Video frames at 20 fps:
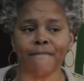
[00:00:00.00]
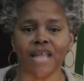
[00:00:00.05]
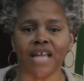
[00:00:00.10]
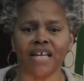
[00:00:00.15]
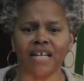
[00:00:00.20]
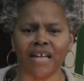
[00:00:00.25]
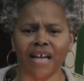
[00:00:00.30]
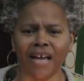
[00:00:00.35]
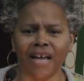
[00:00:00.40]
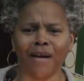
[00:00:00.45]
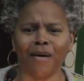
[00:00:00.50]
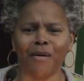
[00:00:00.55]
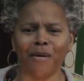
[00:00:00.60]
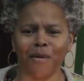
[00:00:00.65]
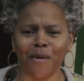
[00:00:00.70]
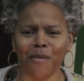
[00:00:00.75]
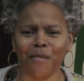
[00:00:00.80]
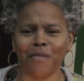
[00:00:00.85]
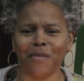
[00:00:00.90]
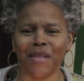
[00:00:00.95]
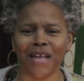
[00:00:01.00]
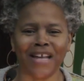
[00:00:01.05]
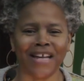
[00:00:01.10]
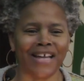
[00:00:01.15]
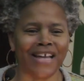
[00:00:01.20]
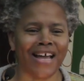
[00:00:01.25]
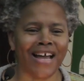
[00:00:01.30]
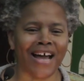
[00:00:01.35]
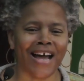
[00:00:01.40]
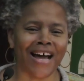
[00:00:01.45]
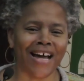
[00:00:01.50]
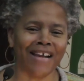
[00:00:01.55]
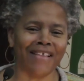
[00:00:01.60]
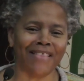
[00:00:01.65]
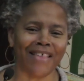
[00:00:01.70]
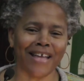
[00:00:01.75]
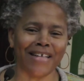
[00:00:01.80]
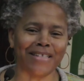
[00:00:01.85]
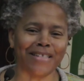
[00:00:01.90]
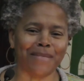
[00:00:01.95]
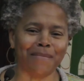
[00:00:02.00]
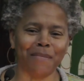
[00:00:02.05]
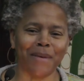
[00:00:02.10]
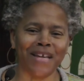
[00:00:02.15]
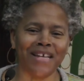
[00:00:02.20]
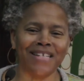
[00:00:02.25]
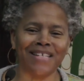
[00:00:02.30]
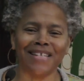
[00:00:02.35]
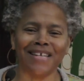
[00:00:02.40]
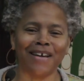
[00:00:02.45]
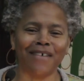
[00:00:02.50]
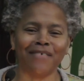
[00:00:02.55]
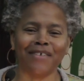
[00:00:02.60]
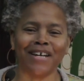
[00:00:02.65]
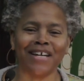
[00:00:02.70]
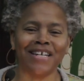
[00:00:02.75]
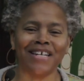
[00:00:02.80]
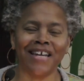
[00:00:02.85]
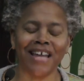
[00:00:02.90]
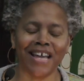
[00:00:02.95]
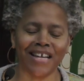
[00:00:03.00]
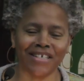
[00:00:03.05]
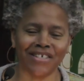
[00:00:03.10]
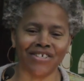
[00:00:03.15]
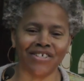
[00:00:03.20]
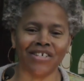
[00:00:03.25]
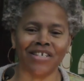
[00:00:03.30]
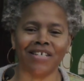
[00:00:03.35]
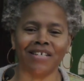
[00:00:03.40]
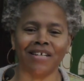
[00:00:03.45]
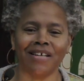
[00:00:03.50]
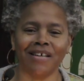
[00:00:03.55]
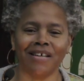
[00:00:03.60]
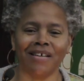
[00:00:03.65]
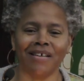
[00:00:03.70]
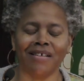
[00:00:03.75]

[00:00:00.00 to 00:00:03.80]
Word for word: And I hope that out of that space of connection